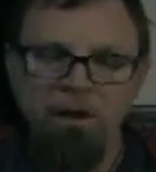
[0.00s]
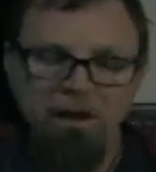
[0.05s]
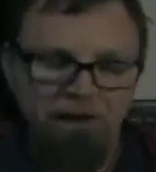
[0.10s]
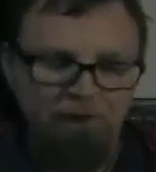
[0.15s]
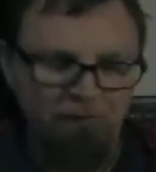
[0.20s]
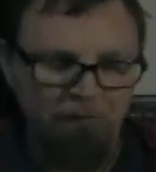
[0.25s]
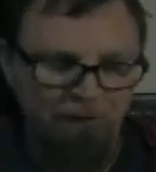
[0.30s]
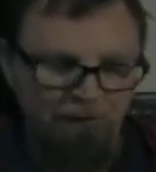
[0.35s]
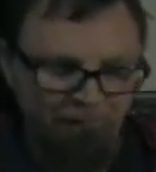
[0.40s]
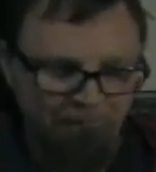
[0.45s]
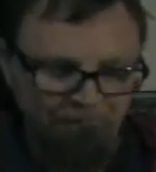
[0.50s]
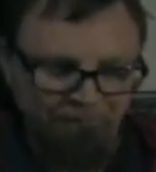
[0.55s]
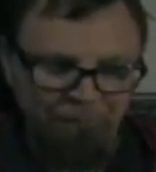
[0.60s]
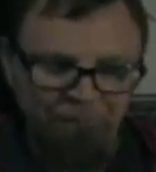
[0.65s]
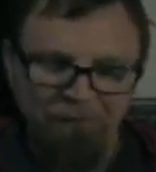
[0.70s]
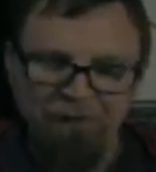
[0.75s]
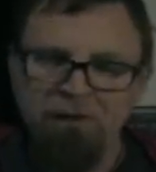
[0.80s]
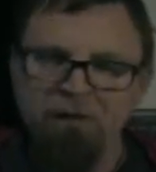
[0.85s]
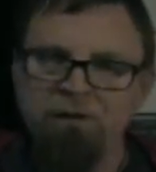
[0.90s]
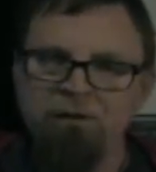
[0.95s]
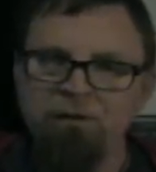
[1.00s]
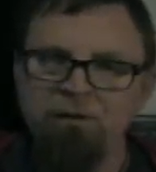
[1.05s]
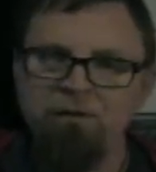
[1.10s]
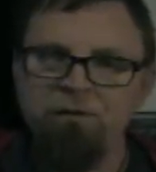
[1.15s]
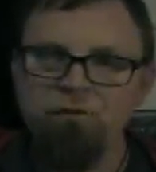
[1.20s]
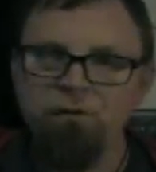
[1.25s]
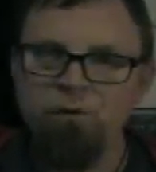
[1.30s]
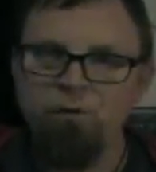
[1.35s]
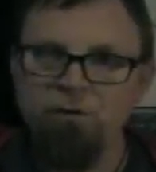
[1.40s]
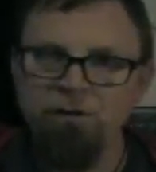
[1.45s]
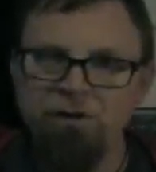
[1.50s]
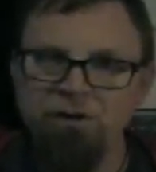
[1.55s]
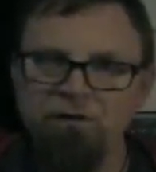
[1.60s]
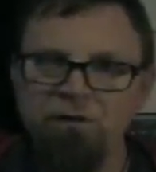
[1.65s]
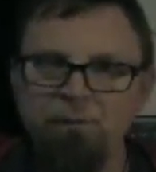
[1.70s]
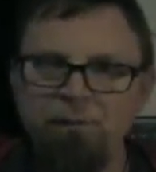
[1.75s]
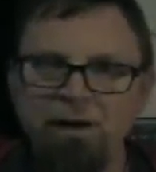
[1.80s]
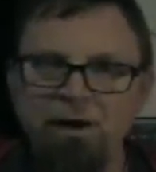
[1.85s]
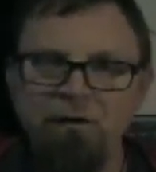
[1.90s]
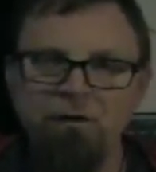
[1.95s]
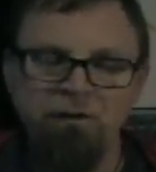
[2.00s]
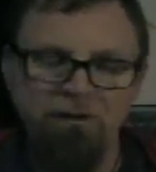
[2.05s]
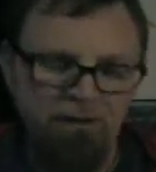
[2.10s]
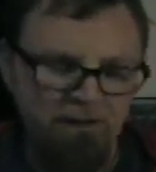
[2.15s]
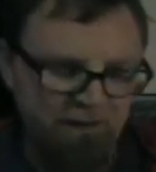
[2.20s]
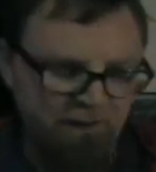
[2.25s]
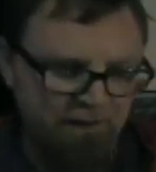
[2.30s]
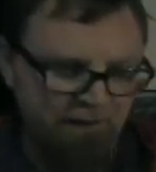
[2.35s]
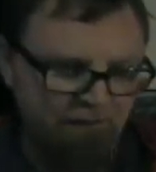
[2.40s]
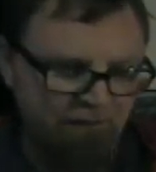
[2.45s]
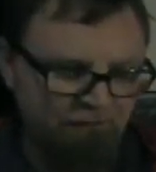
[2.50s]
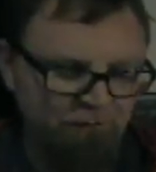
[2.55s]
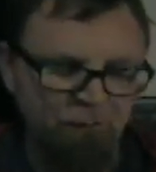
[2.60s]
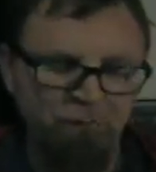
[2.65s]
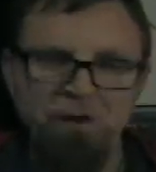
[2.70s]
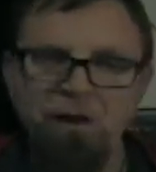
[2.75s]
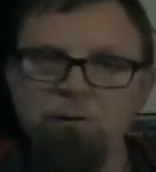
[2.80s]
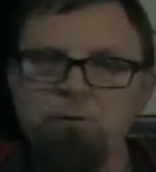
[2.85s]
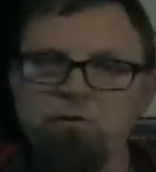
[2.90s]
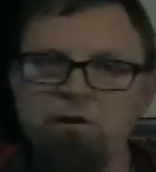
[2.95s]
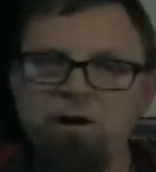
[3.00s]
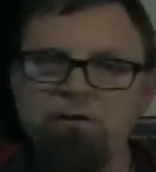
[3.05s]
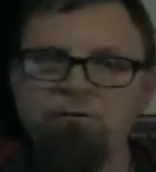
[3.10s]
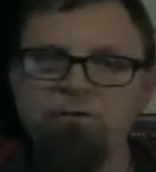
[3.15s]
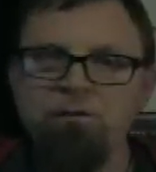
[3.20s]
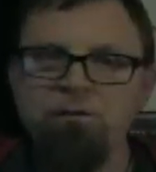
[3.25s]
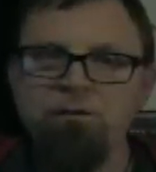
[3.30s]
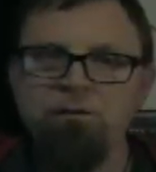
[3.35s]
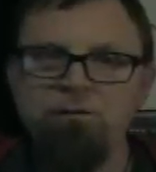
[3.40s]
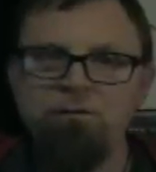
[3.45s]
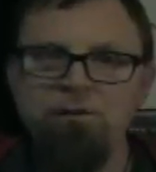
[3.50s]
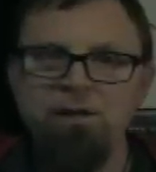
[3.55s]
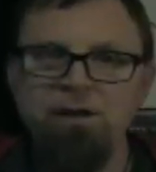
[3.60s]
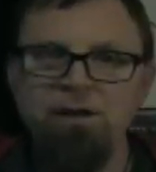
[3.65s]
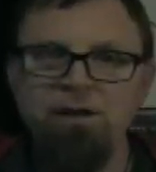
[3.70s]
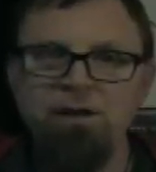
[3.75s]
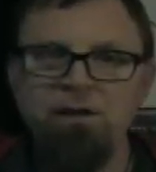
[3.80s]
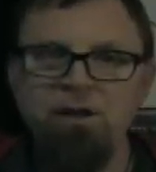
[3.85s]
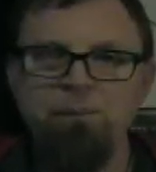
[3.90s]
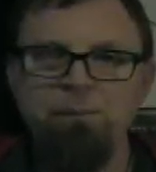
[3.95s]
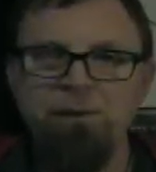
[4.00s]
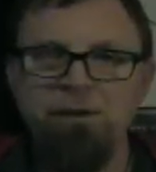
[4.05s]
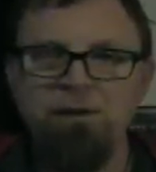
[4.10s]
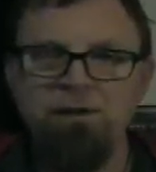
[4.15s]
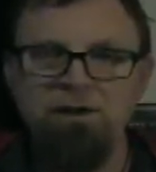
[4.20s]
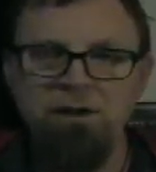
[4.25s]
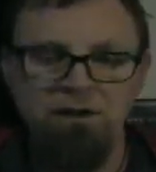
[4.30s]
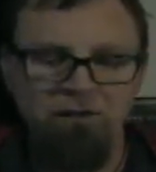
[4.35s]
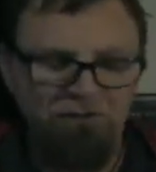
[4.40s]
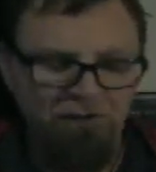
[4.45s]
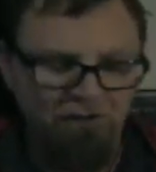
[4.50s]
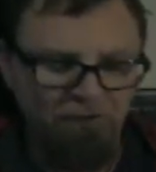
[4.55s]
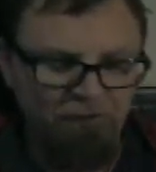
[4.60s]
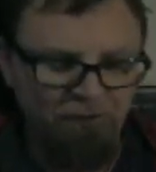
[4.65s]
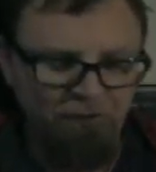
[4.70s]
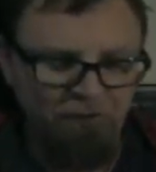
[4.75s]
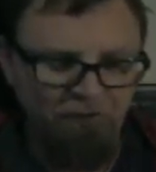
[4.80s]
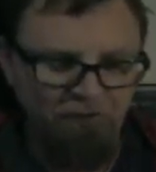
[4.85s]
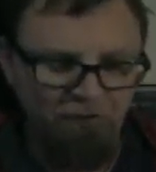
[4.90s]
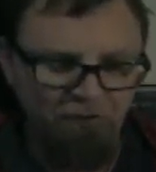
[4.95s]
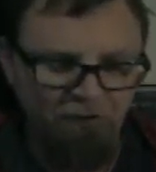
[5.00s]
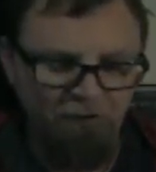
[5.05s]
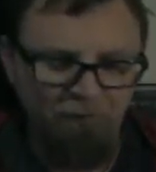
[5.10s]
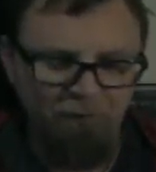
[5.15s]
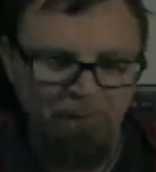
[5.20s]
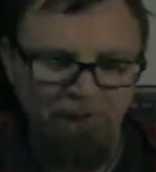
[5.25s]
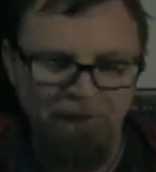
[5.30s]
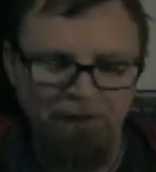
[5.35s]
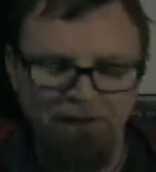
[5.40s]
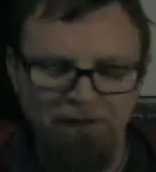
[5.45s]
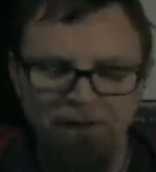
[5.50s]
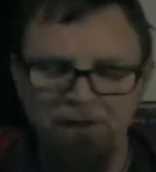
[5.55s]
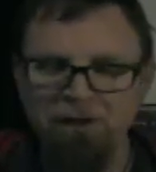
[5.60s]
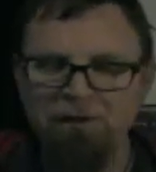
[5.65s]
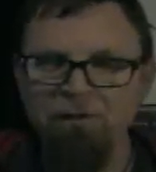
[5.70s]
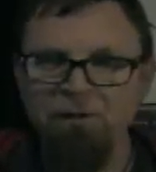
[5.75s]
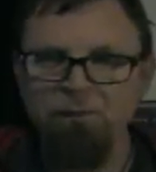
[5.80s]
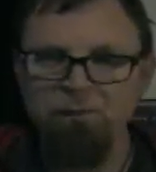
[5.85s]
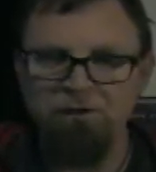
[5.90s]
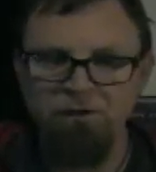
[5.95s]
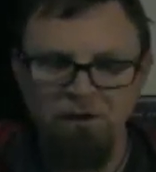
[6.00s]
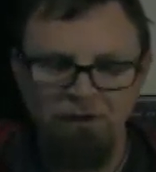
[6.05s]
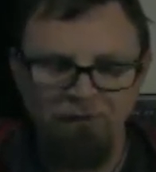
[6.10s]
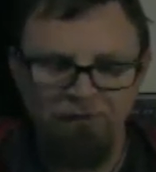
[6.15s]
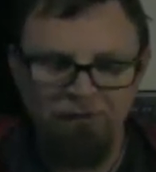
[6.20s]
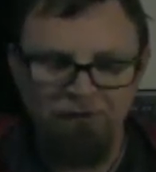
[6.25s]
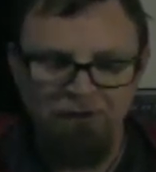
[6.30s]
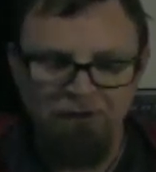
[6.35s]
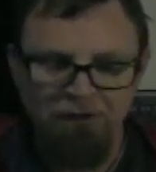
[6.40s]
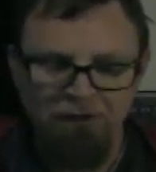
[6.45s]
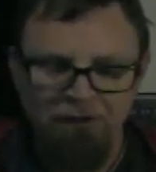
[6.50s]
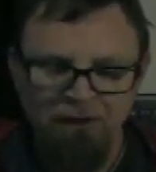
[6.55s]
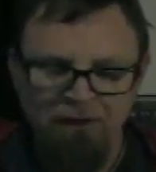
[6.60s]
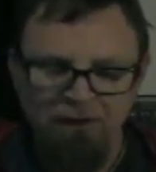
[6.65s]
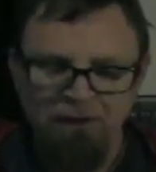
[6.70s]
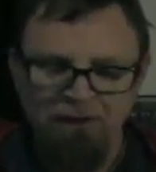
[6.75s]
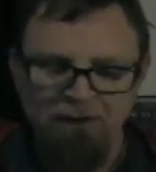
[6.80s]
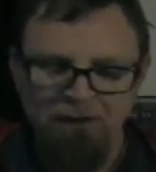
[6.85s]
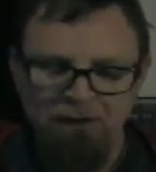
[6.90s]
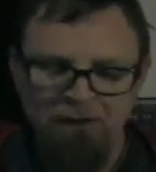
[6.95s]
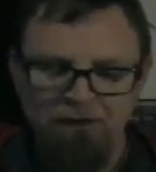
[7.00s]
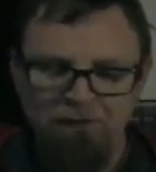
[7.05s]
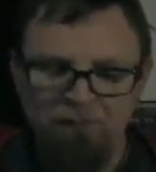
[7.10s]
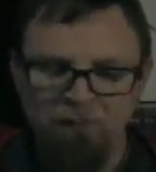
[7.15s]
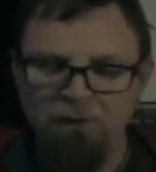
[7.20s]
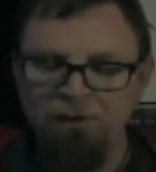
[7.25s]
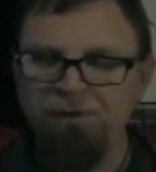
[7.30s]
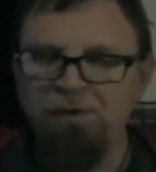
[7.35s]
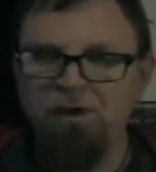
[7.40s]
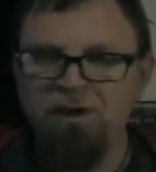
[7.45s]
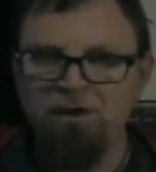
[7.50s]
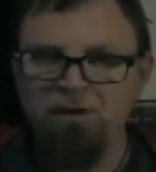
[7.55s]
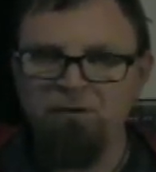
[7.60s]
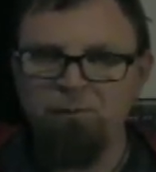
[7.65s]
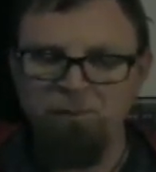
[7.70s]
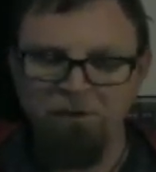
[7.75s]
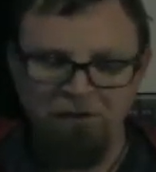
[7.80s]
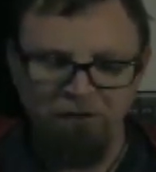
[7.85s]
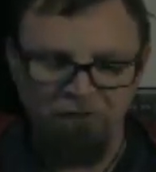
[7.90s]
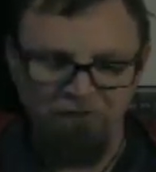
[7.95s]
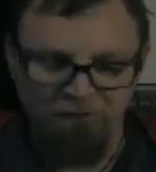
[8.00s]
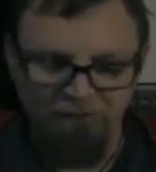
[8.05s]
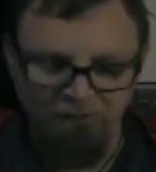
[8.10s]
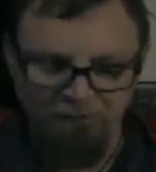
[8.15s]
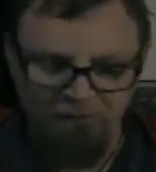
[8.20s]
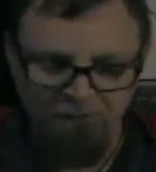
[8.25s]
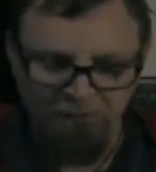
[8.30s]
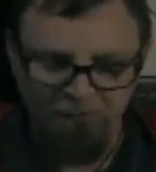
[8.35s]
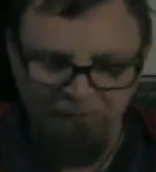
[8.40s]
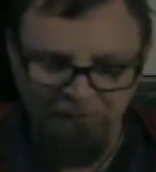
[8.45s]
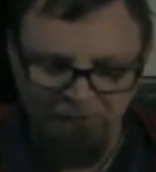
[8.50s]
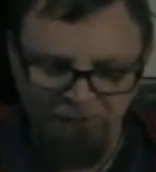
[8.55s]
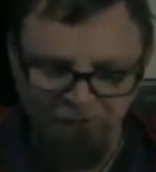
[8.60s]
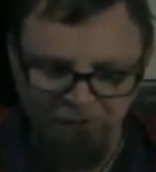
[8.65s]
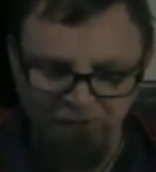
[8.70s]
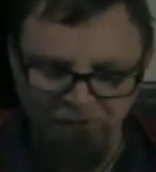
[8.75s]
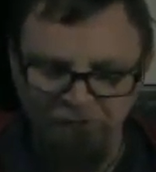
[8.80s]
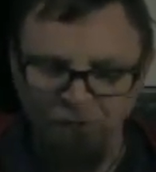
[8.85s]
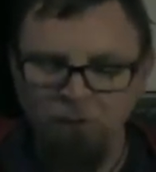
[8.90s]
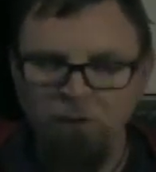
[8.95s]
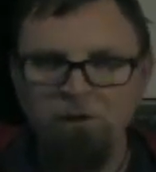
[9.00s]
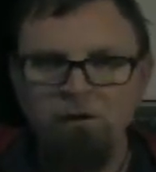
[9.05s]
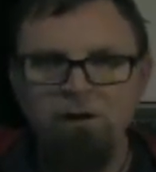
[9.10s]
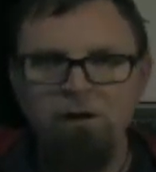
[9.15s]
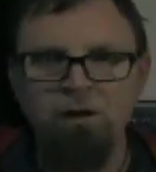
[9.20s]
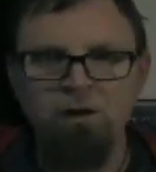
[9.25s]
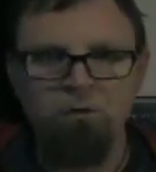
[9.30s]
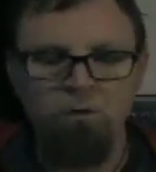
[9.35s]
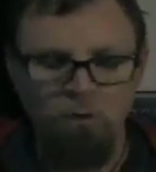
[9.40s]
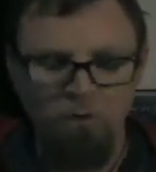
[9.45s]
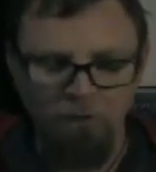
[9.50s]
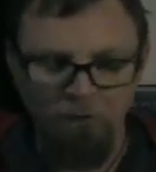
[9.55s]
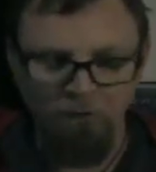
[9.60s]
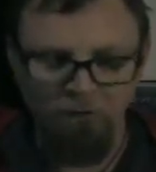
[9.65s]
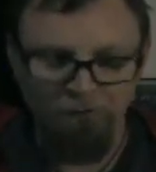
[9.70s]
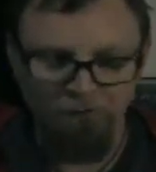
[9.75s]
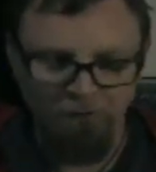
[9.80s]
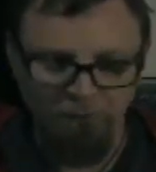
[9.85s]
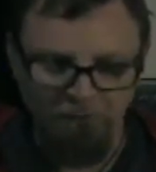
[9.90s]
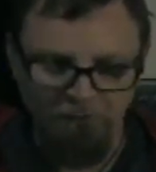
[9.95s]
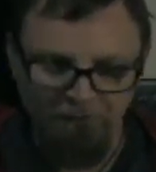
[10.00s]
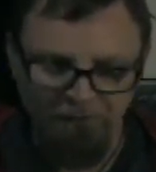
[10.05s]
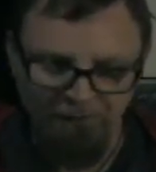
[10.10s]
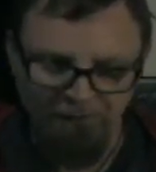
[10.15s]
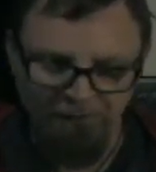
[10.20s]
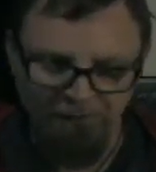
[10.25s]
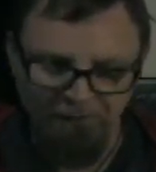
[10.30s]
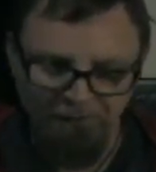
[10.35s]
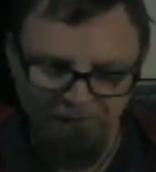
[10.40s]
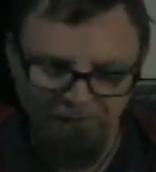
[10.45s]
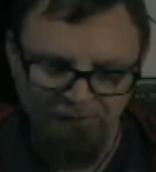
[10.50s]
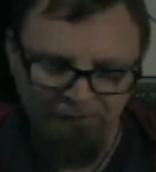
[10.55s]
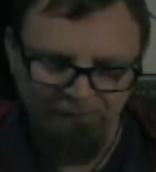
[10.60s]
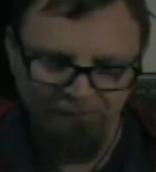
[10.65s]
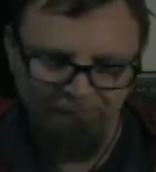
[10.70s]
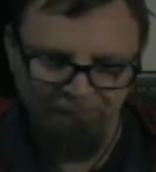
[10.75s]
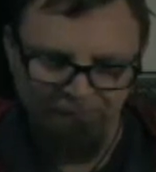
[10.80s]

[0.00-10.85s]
anyway, this story is about uh, some time travel. They end up in 1932 by cutting themselves with a spe special sword, a Kronos sword, I think.